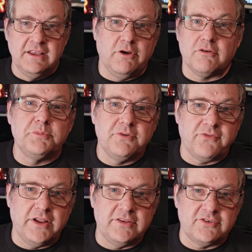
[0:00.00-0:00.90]
We're a group of
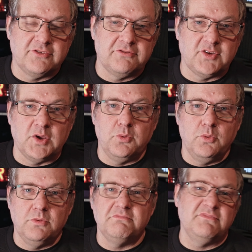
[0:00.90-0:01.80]
friends,
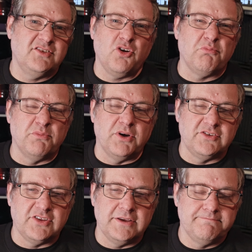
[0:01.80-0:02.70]
so there's
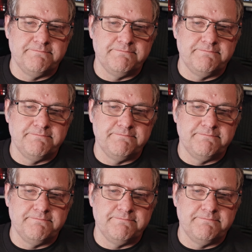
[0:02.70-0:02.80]
compromise there.